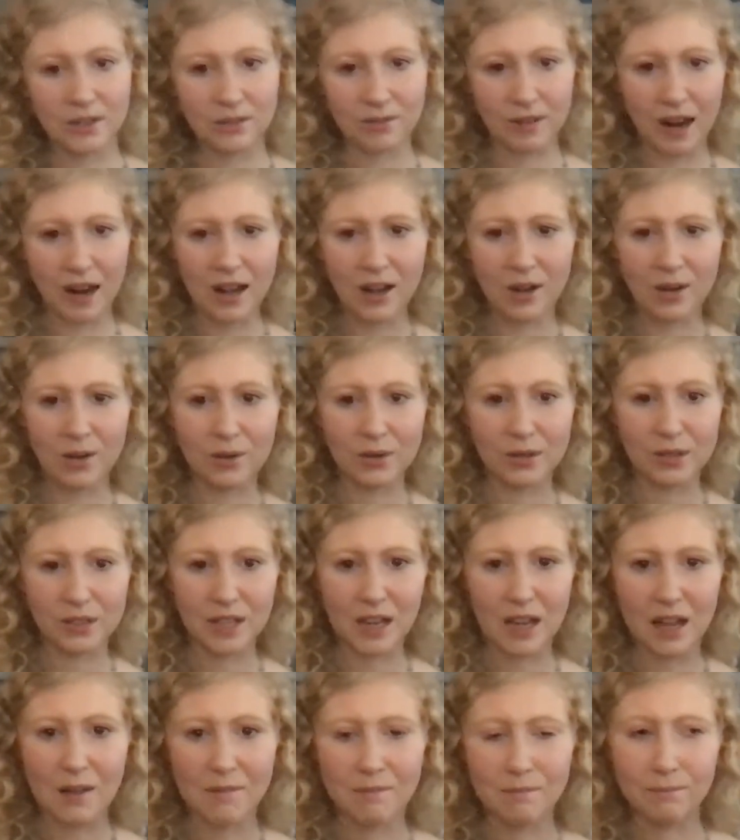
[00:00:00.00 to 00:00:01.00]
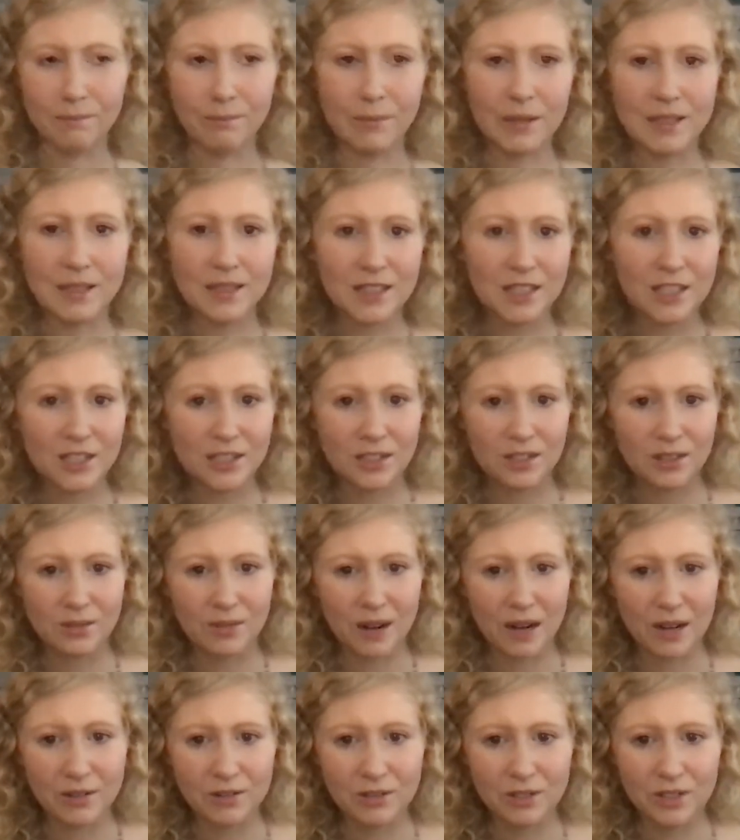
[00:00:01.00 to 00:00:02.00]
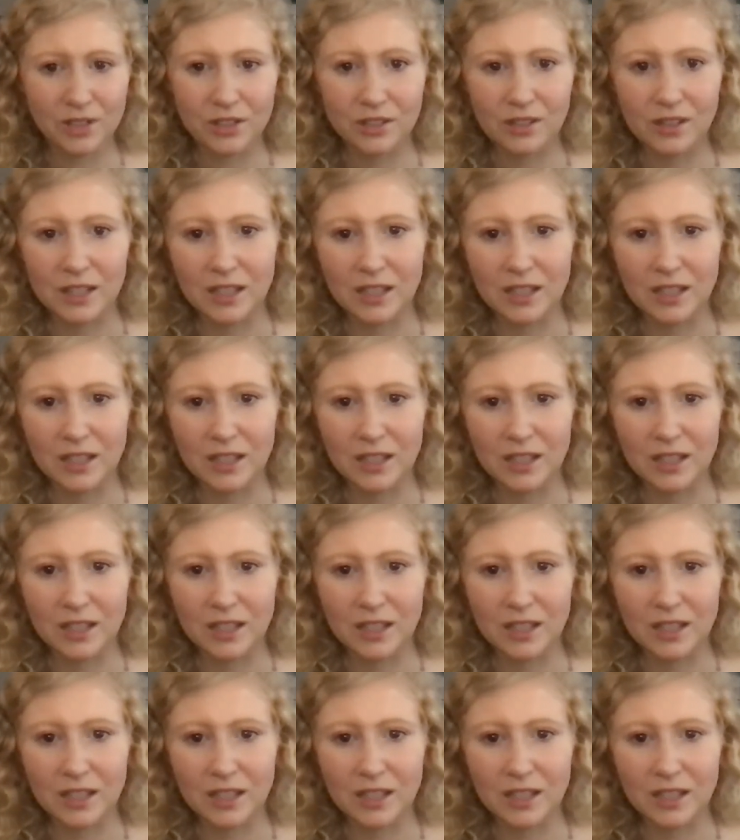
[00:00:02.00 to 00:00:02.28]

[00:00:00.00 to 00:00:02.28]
around, um, messages around you.